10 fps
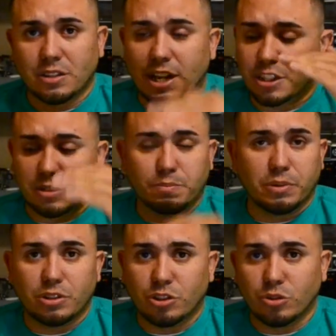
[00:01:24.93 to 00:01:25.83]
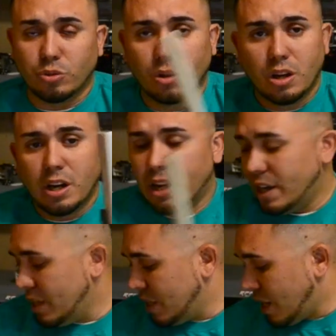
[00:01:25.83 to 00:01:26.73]
I just put 2,
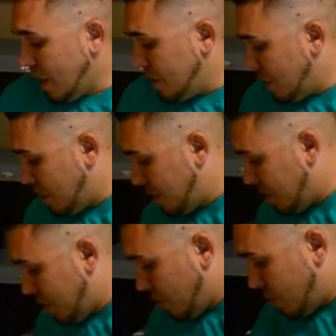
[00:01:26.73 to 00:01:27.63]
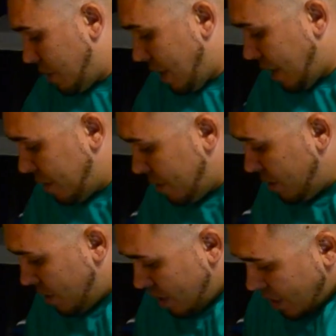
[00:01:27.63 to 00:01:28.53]
and I didn't deal with that
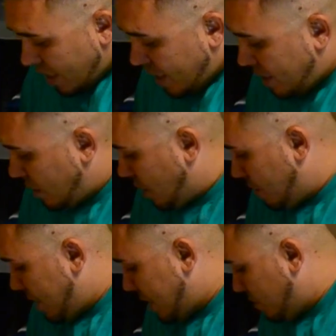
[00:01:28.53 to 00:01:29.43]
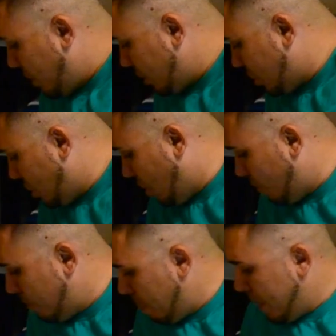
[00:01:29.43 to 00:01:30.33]
as much.
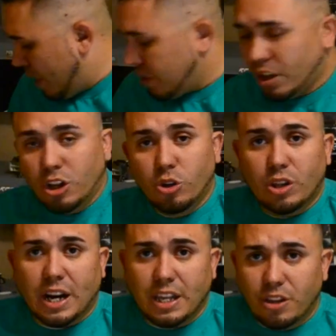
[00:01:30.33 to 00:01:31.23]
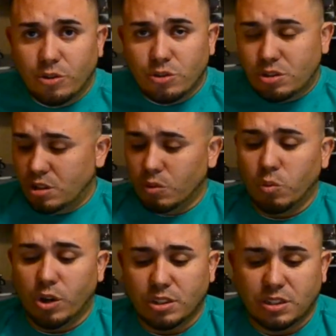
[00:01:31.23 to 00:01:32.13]
So the glue that I used
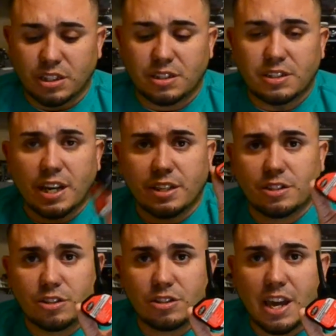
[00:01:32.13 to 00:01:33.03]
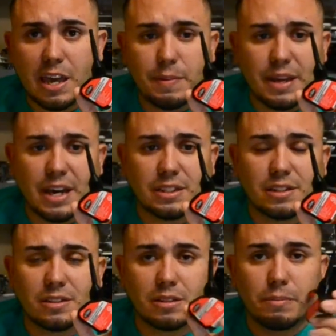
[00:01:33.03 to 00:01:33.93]
was this Testors ABS
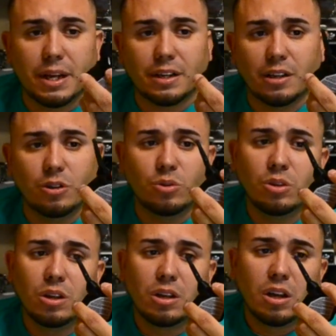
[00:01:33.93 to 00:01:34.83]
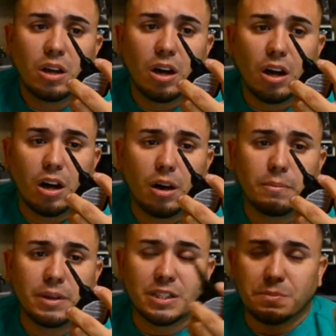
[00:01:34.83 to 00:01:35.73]
cement glue.
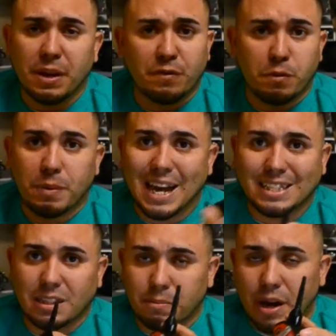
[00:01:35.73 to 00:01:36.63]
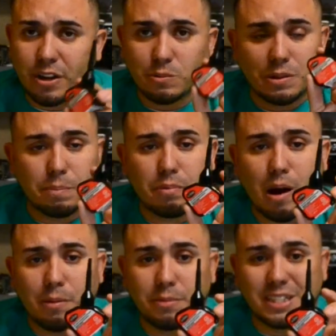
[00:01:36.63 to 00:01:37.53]
It's made for plastic models, but the
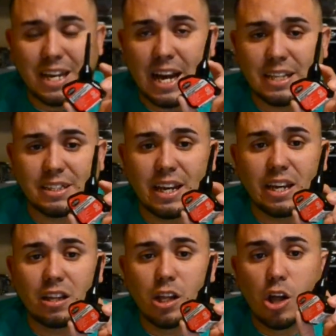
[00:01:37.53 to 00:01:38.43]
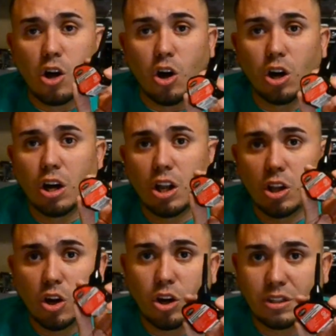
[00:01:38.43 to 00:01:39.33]
problem is it has a
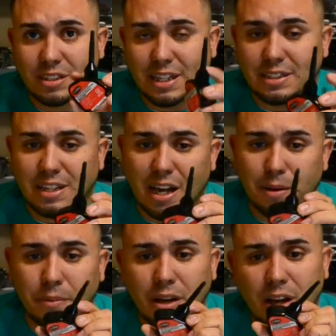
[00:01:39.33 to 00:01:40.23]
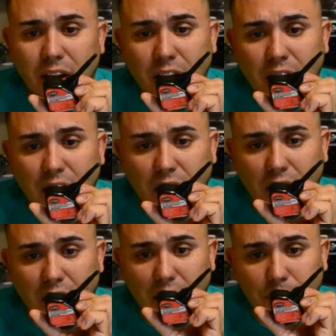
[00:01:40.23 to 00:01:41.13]
long set time.
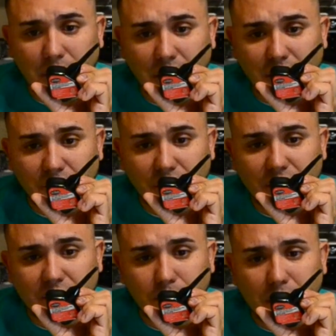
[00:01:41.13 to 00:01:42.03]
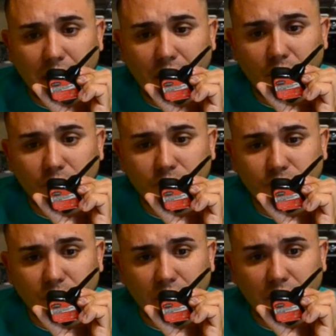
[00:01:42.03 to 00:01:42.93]
I believe it's about
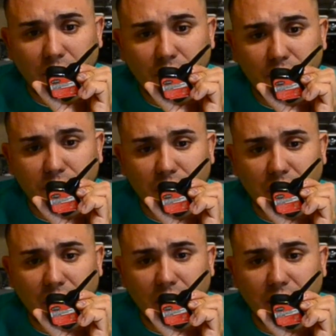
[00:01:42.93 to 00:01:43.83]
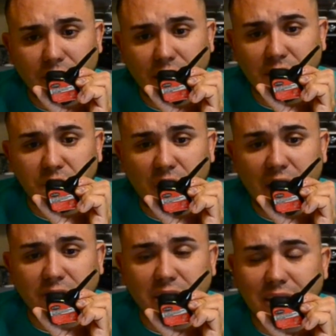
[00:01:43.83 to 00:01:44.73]
it says
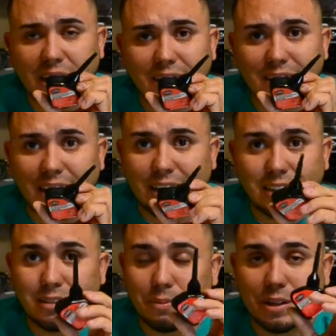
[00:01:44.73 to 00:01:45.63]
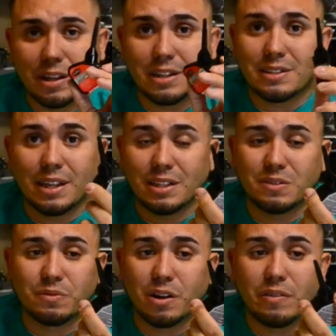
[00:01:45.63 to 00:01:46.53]
5 to 10 seconds, but it takes
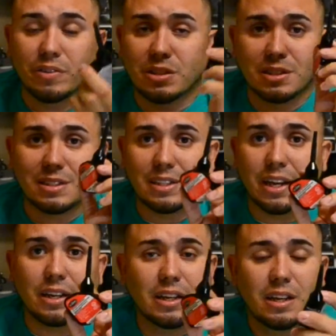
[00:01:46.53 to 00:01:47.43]
forever to set.